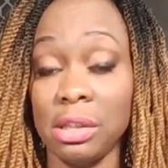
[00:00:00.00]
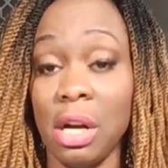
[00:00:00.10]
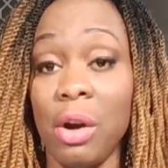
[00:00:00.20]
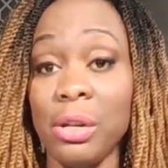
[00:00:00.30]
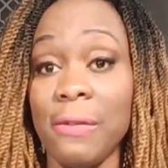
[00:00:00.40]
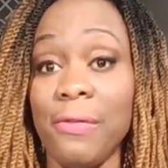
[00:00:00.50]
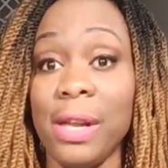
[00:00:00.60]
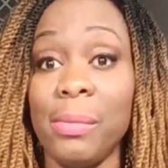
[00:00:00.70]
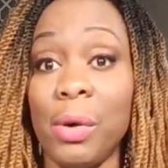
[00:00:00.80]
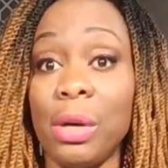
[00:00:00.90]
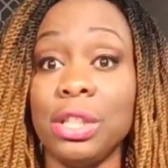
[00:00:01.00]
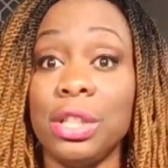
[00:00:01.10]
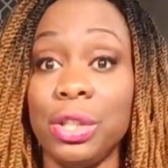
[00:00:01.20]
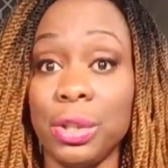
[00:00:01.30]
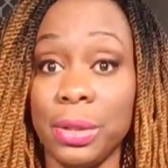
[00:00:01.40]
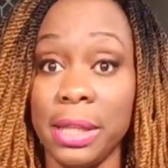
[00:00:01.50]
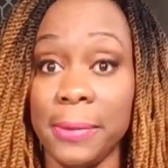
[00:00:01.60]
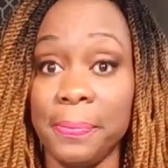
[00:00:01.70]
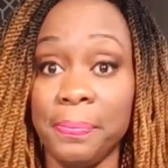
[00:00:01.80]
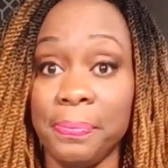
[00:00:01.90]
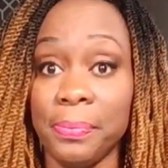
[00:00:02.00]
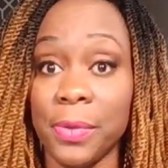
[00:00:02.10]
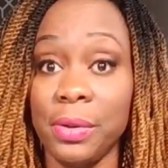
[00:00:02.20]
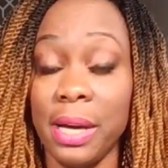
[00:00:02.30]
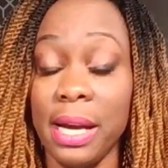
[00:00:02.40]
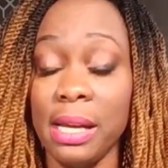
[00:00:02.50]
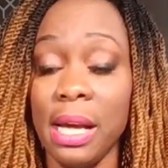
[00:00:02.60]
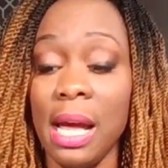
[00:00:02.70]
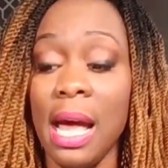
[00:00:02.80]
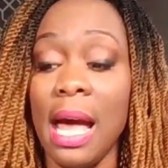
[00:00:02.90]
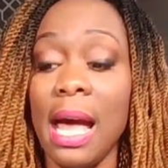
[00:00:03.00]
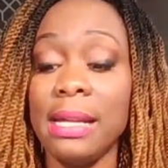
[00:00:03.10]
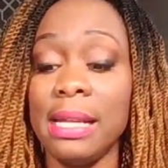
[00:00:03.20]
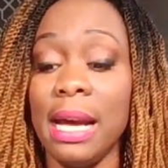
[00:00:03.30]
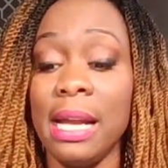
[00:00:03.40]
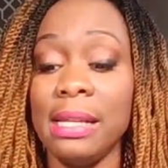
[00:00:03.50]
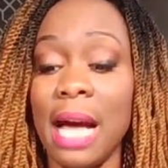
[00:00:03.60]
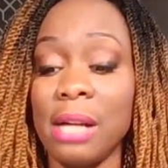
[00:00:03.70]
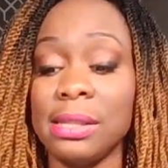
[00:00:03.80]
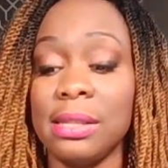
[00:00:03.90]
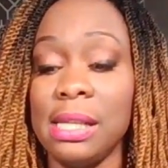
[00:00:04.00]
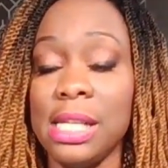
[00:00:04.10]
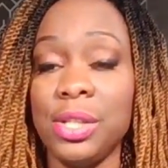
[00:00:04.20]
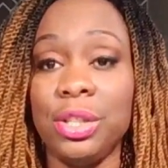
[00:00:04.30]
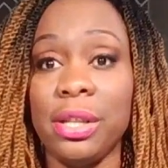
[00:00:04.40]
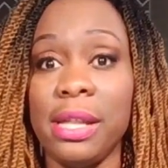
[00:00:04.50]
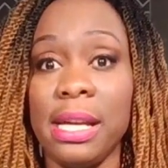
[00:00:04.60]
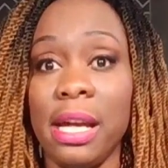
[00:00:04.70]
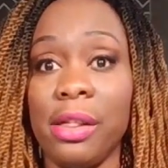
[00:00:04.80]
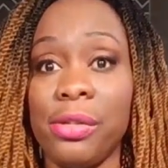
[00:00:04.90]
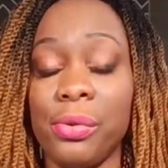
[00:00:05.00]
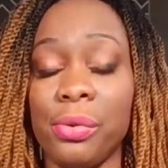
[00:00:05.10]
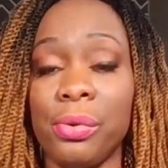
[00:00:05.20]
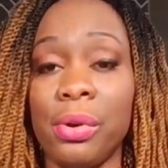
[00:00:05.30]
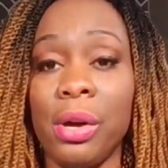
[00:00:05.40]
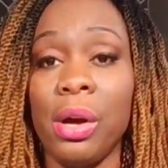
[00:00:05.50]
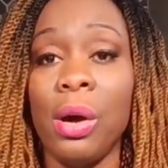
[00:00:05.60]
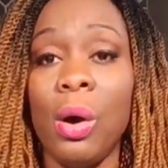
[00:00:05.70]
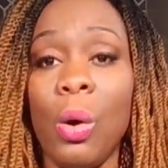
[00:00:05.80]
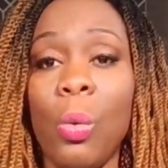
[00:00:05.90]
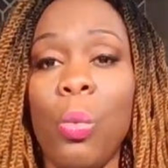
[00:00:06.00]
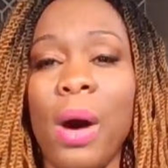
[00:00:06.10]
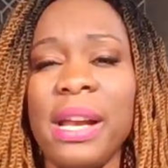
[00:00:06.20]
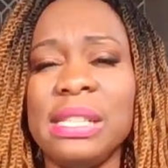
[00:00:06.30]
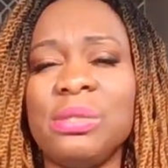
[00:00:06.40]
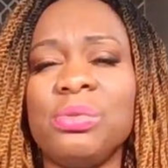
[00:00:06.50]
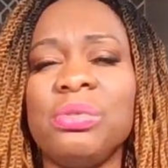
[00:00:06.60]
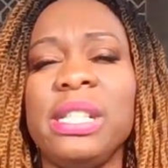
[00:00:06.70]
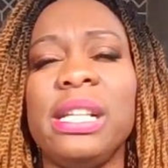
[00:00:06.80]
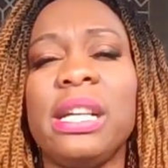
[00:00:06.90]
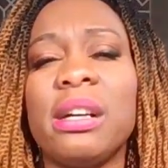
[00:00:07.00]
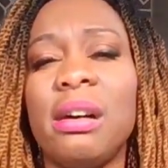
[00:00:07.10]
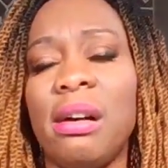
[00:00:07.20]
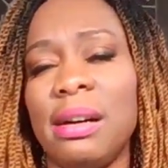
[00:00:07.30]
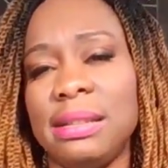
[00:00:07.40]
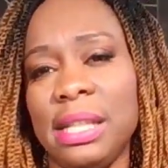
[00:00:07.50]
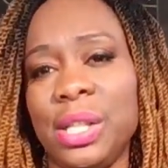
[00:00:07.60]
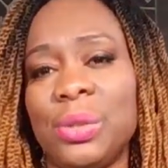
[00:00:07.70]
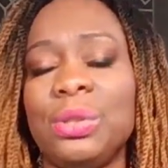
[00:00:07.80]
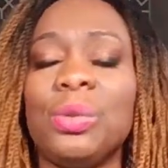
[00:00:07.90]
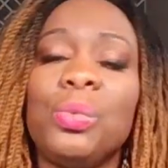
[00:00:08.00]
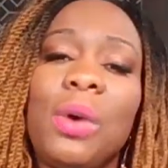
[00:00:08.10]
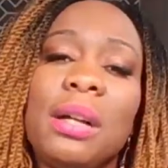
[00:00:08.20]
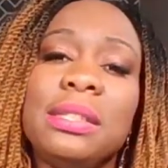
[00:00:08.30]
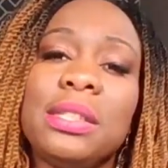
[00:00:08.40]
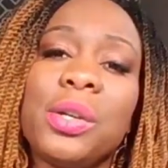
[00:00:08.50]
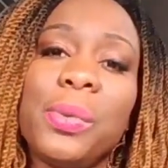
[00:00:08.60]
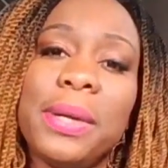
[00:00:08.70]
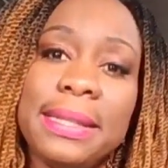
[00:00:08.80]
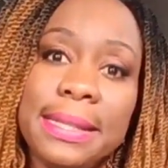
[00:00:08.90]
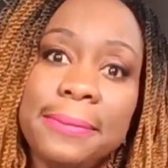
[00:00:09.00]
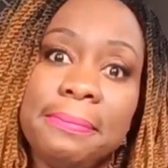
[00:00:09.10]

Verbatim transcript: So, how do you feel about what you're doing? Right. And then that's going to lead you to thinking through what is really causing you to want to quit.